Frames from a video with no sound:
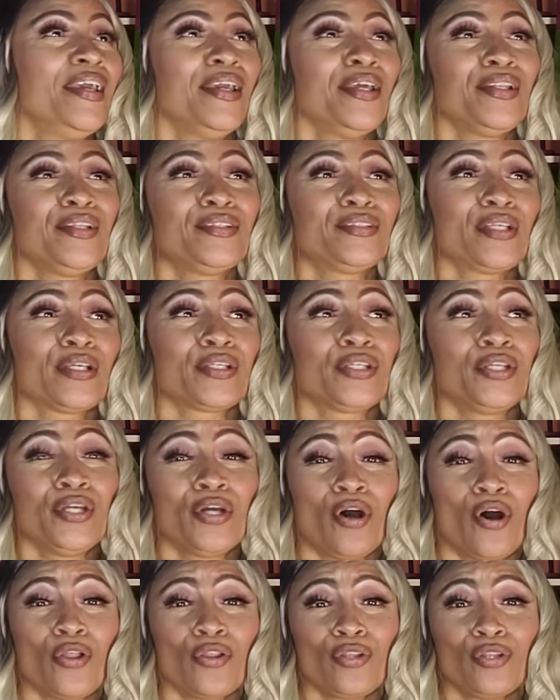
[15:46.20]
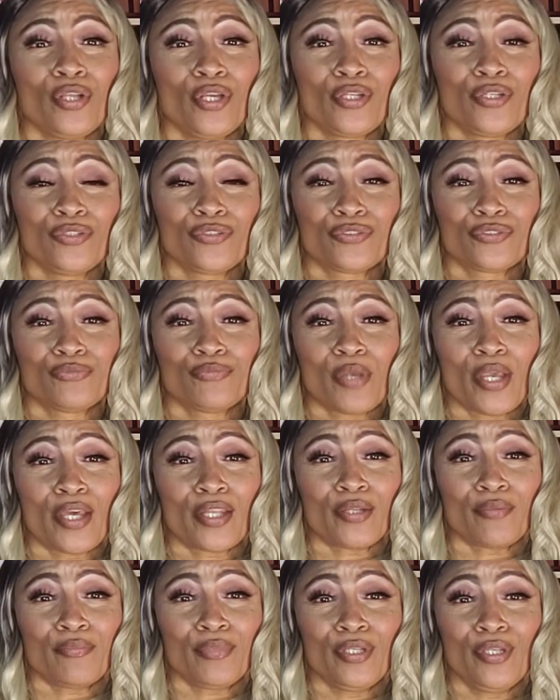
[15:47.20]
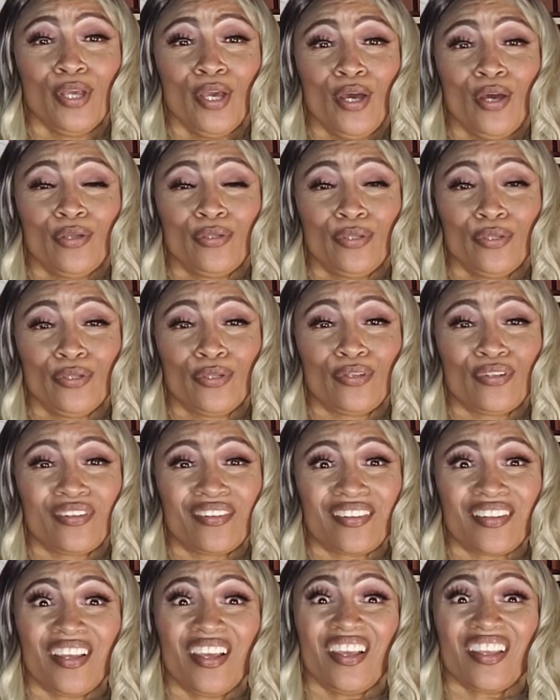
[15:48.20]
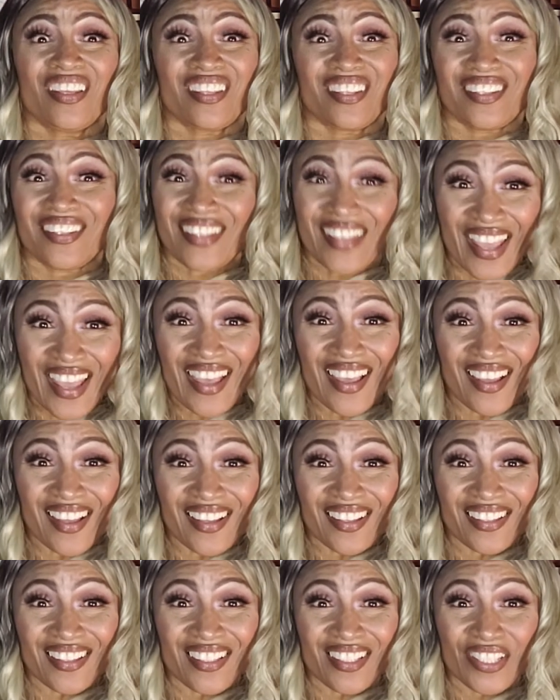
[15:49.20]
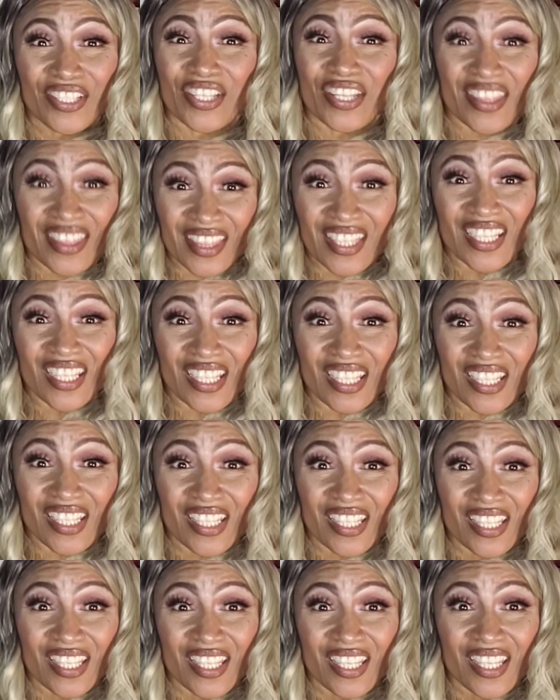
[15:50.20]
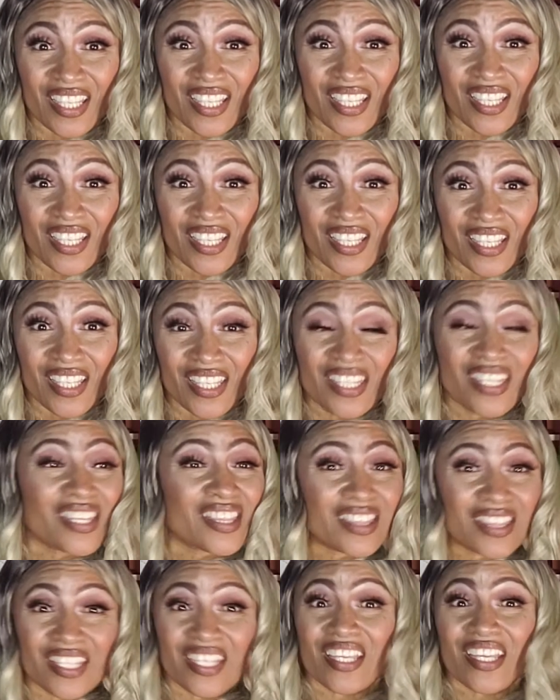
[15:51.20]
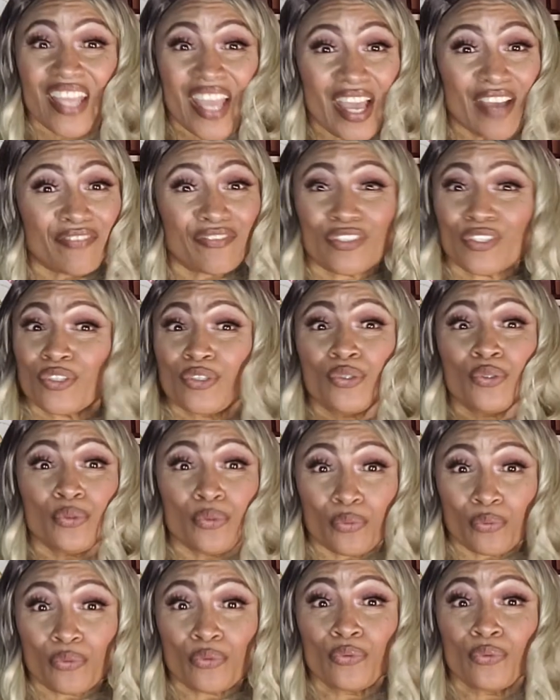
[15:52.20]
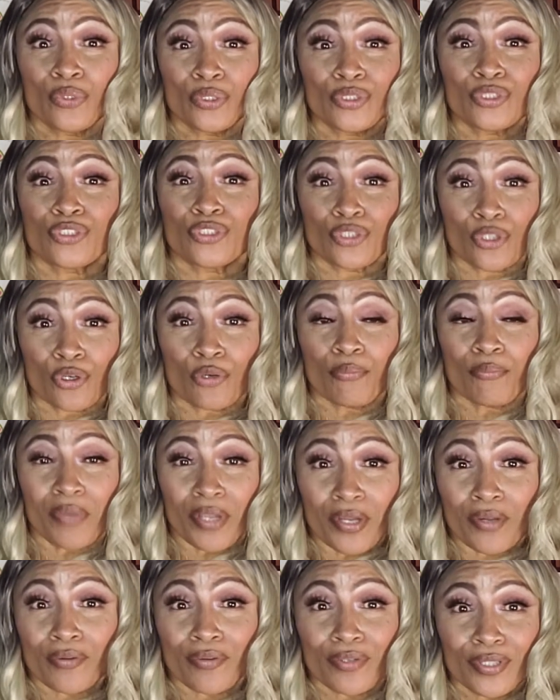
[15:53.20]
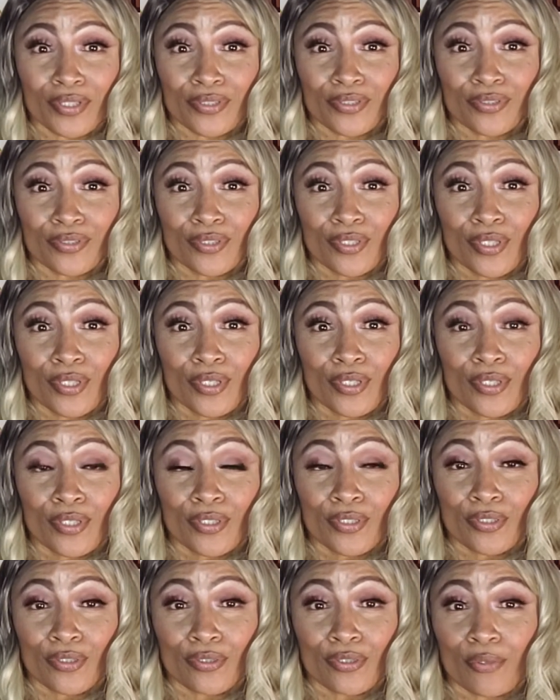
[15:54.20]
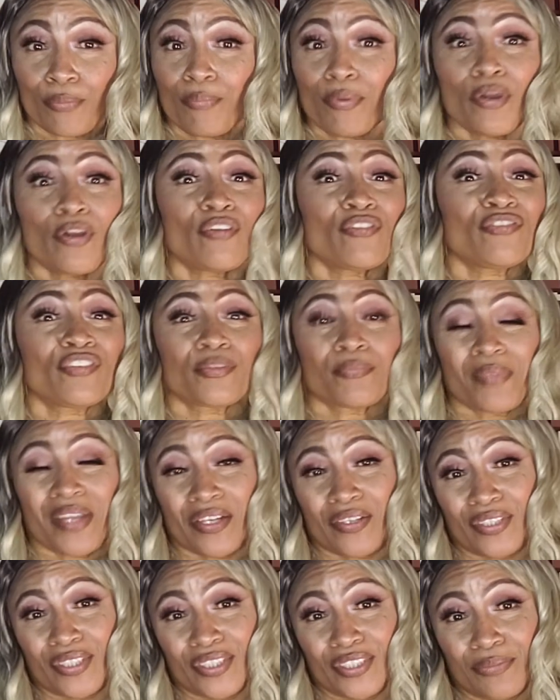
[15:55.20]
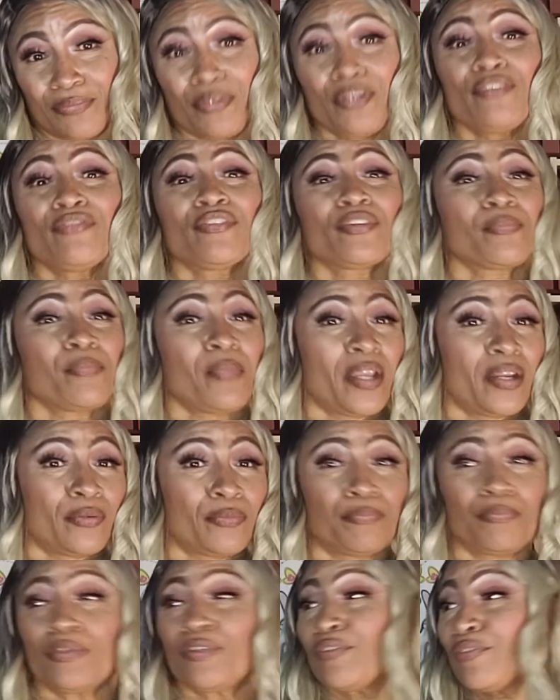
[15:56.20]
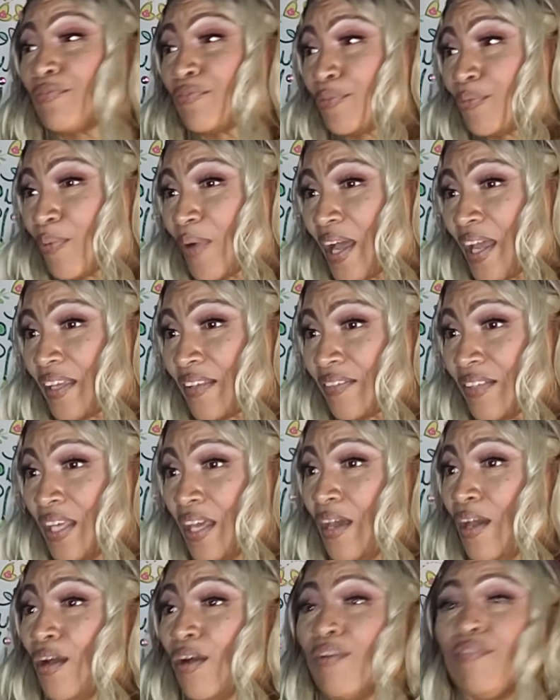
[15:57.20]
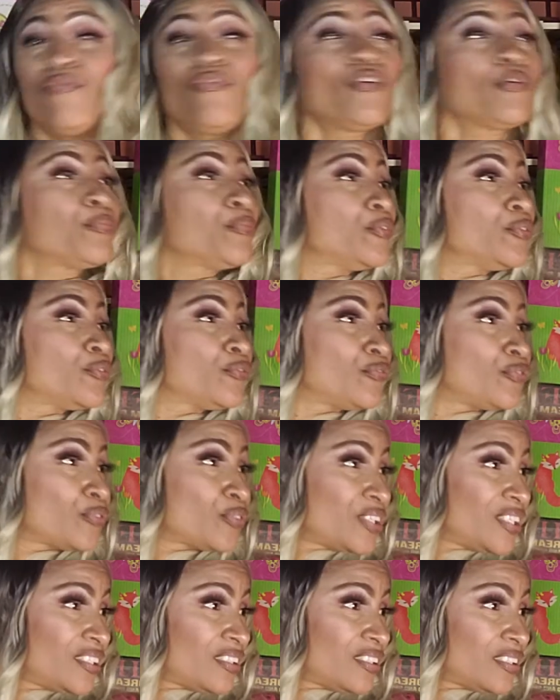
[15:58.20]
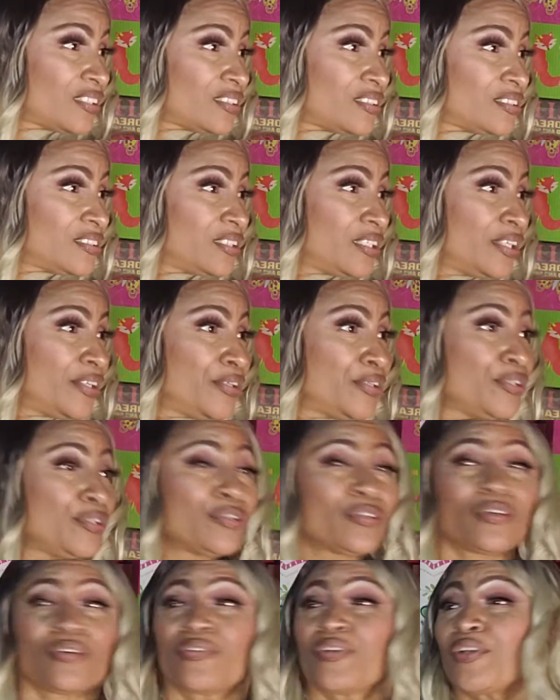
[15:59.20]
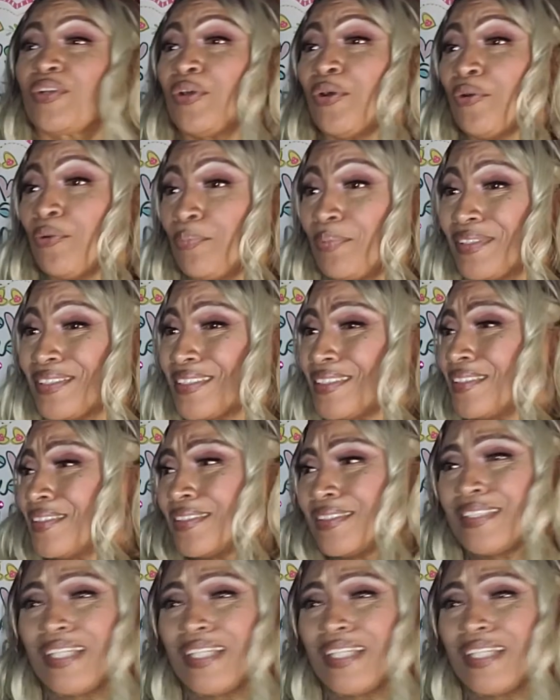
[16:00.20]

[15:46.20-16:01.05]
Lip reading: And he's like, yeah, all the ladies is mad at me. Da, da, da. Yeah, you think? You think after you ruined your marriage, perfect marriage, beautiful wife, four beautiful kids, their own business, the